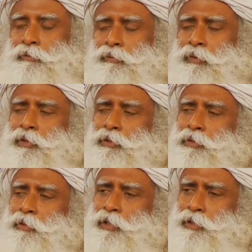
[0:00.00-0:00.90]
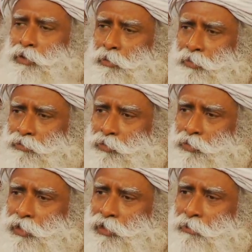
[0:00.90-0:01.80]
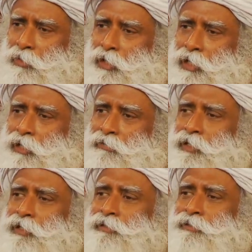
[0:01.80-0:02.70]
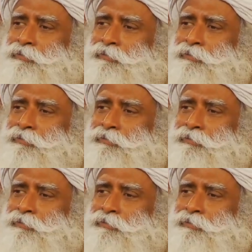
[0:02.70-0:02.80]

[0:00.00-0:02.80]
What do you do with a job if you're wheezing morning, evening?